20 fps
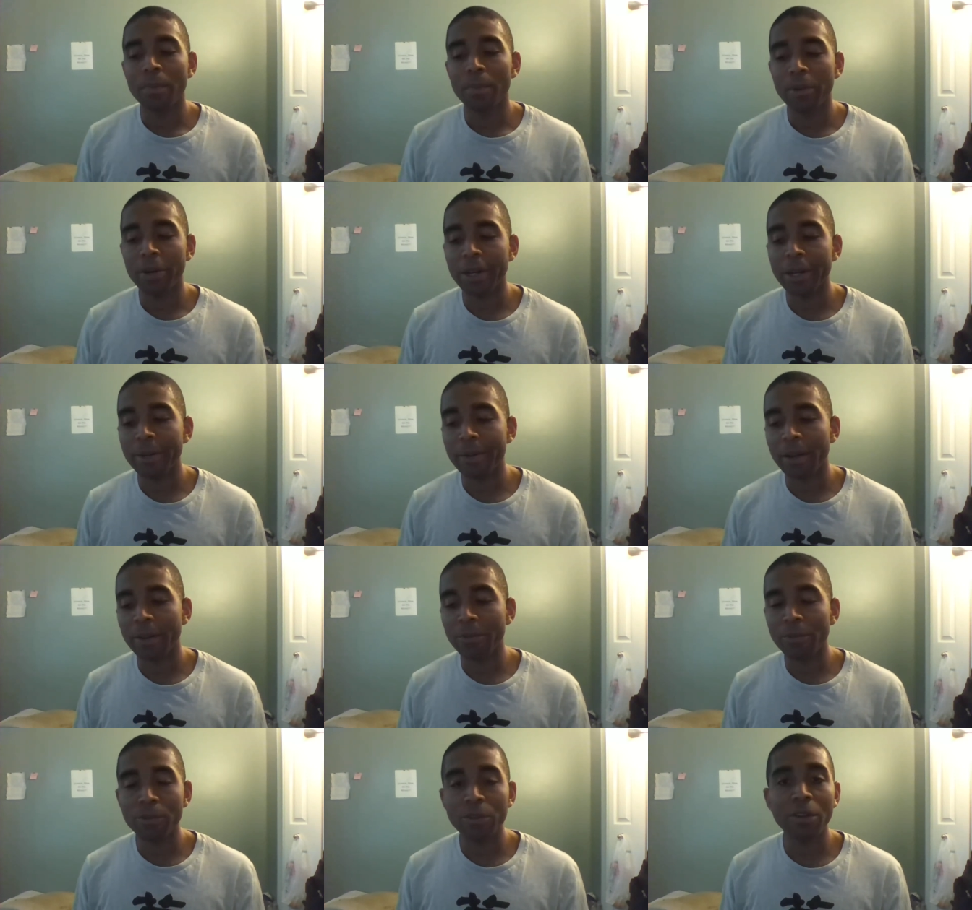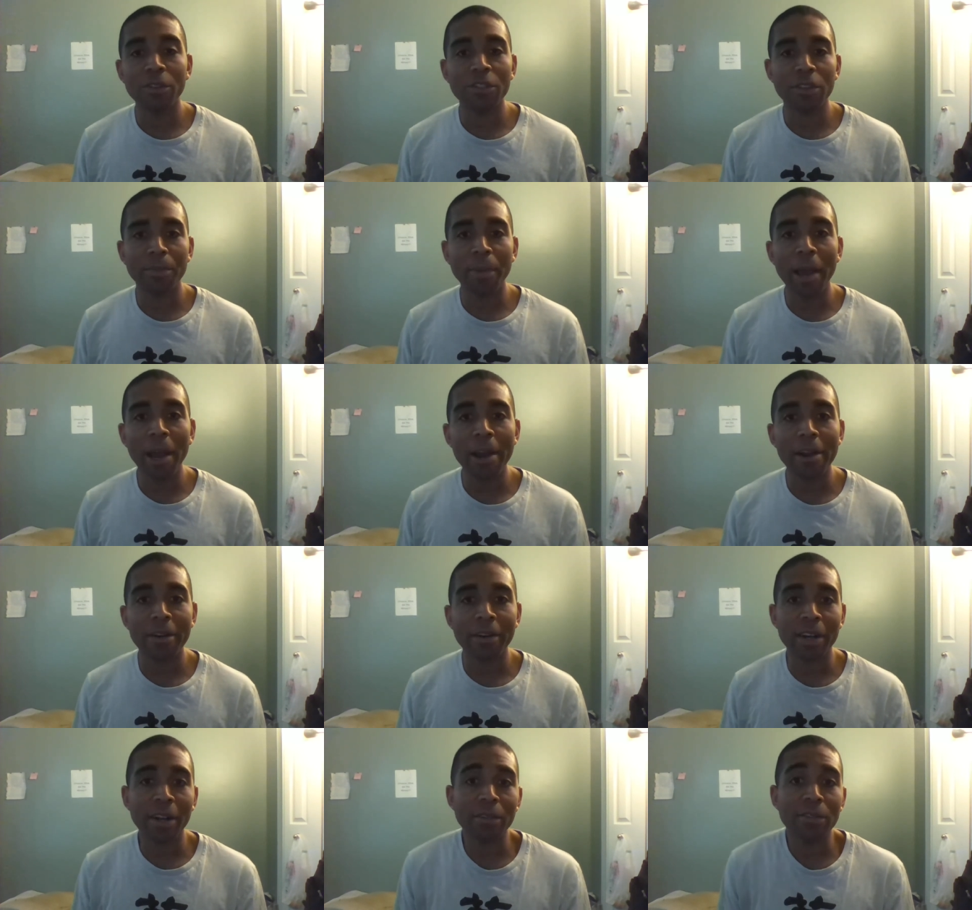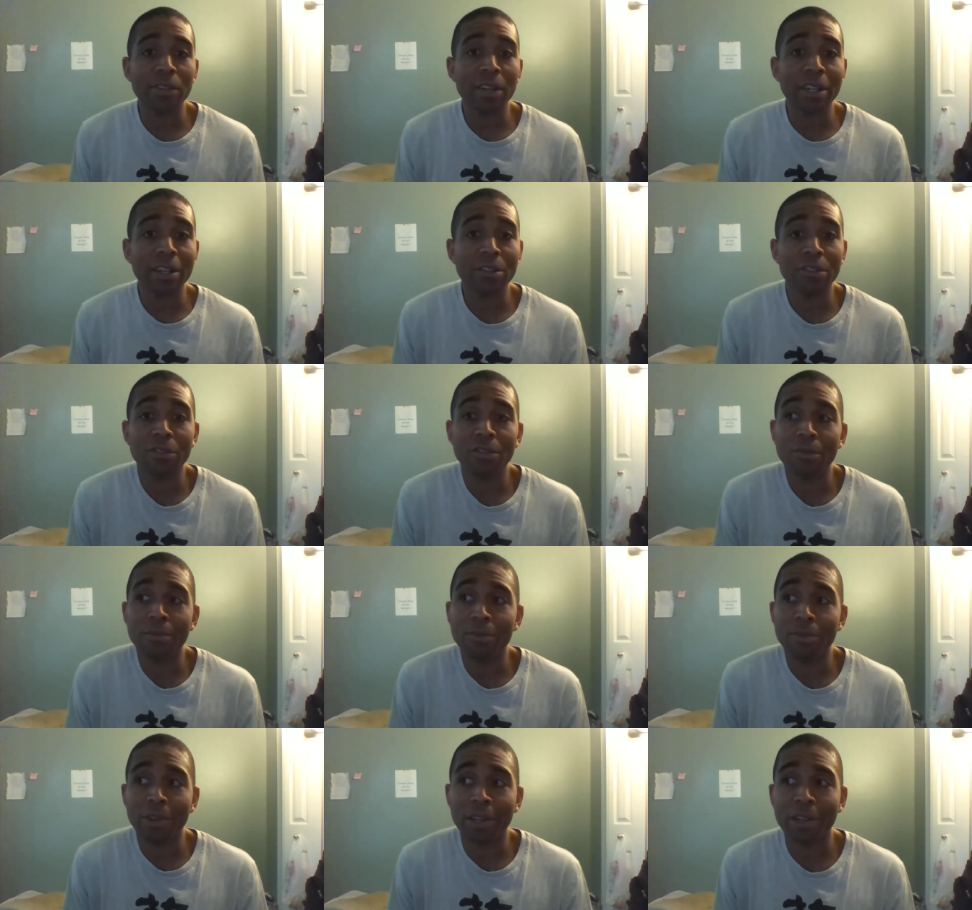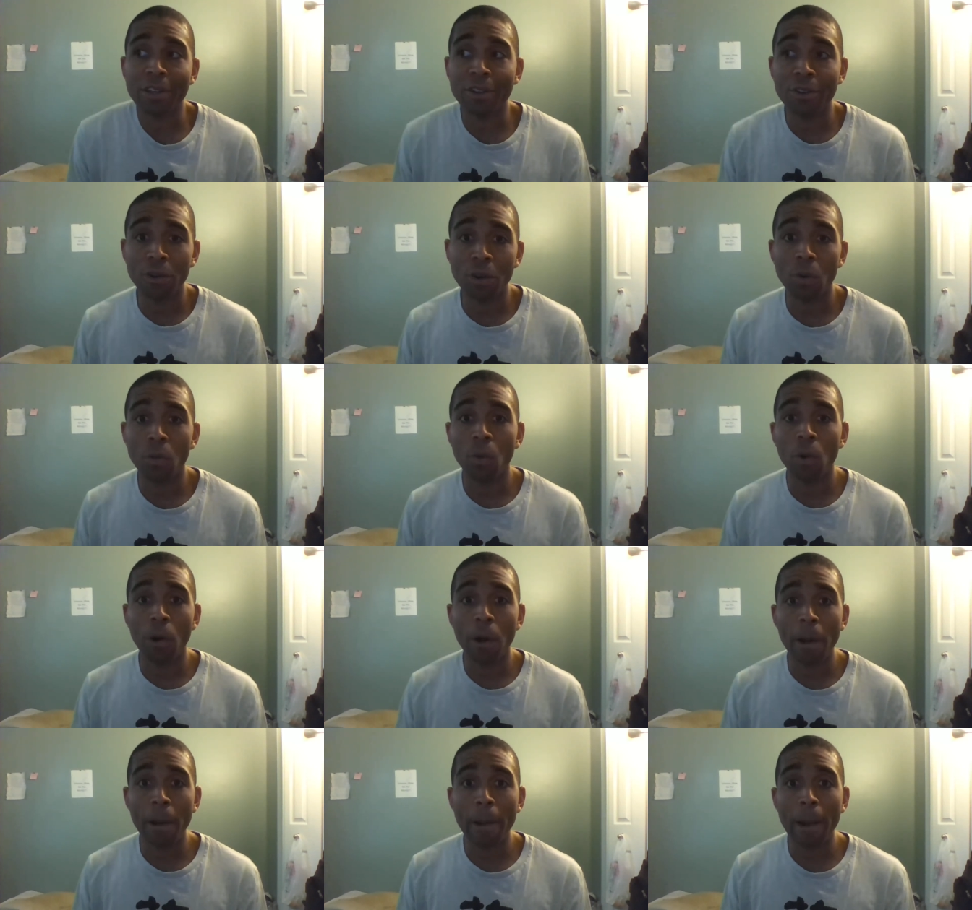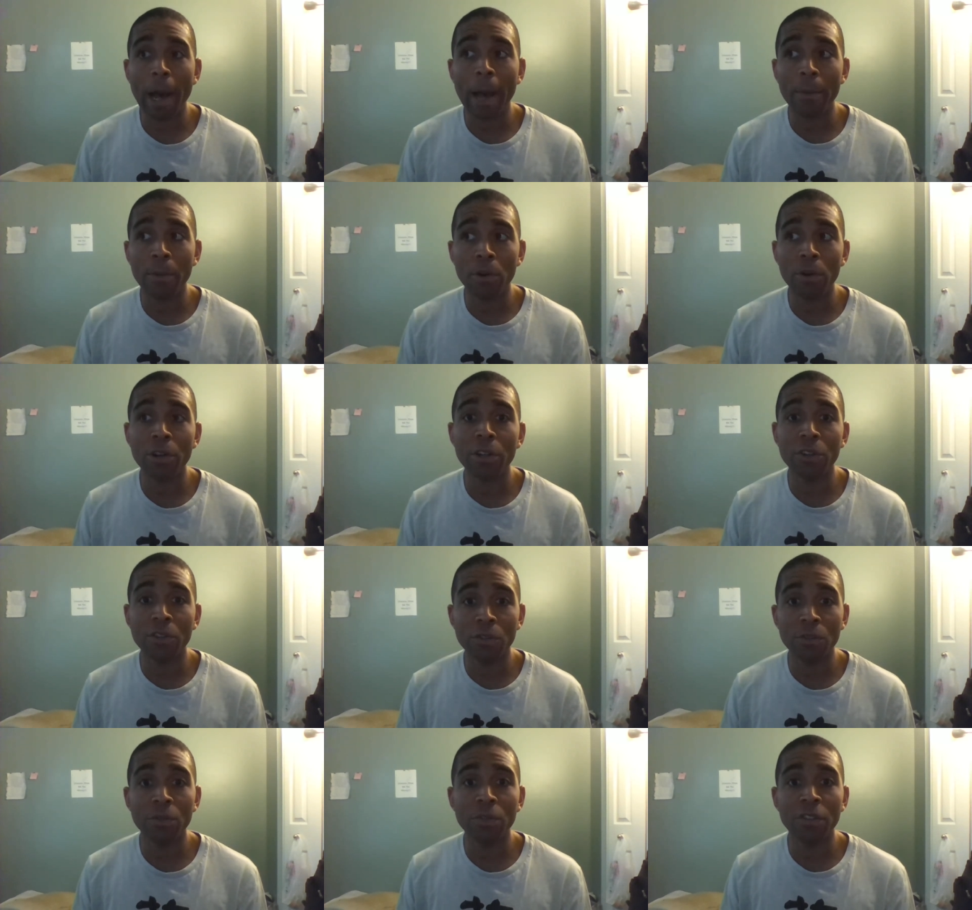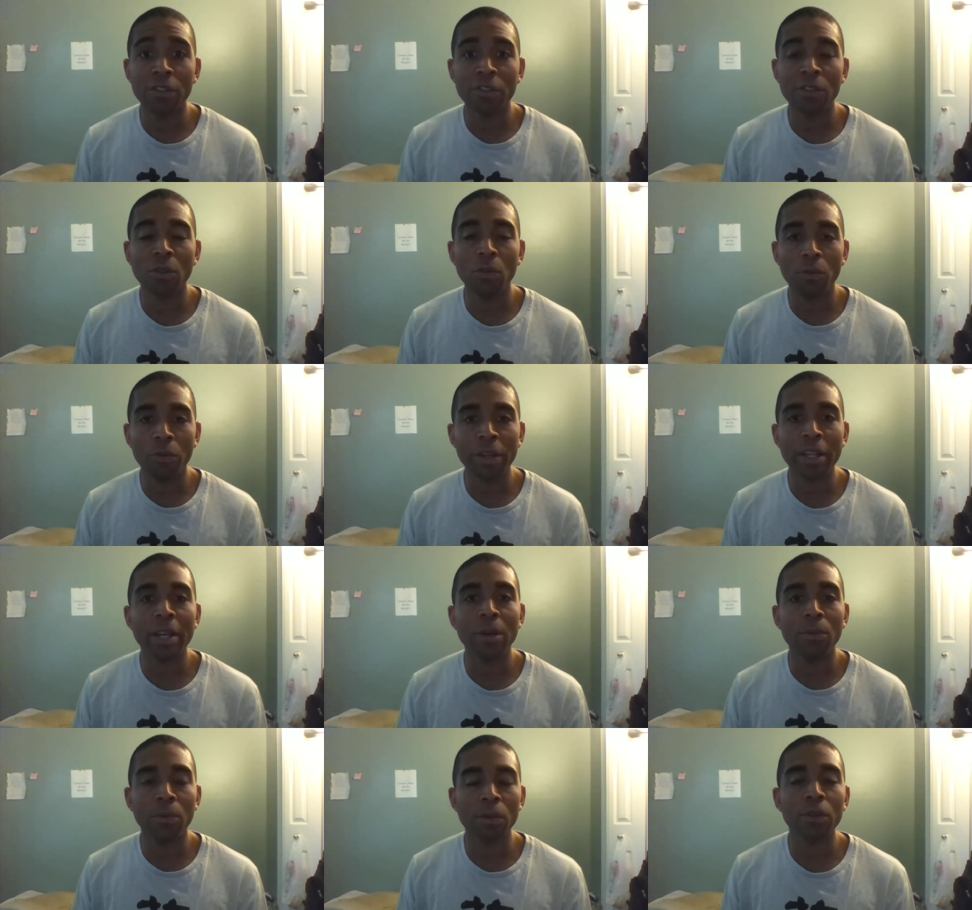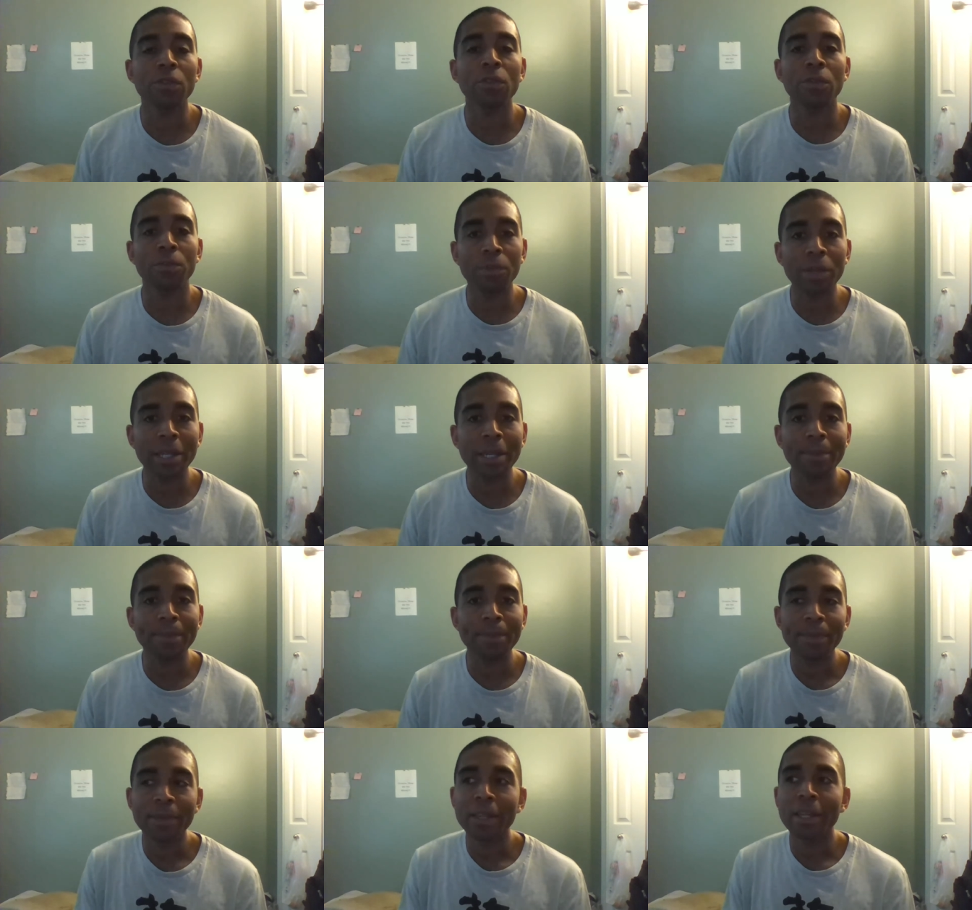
But everyone knows the pattern, and I decided to be like, you know what? I'm going to do this the way that works for me.